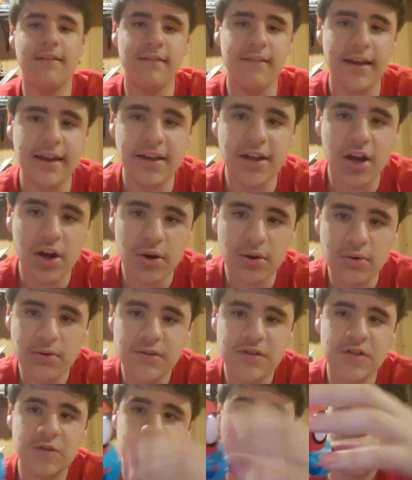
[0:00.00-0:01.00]
Lego
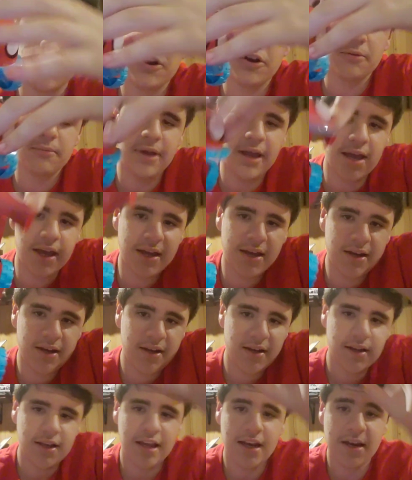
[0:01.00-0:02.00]
Spider-Man
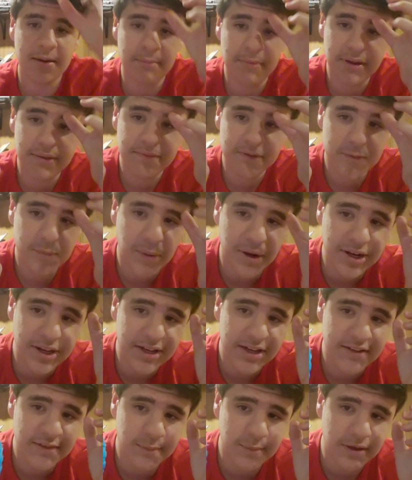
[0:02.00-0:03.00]
in Spidey
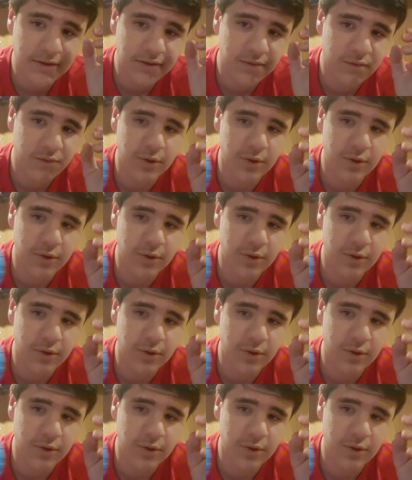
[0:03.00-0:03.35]
and His Amazing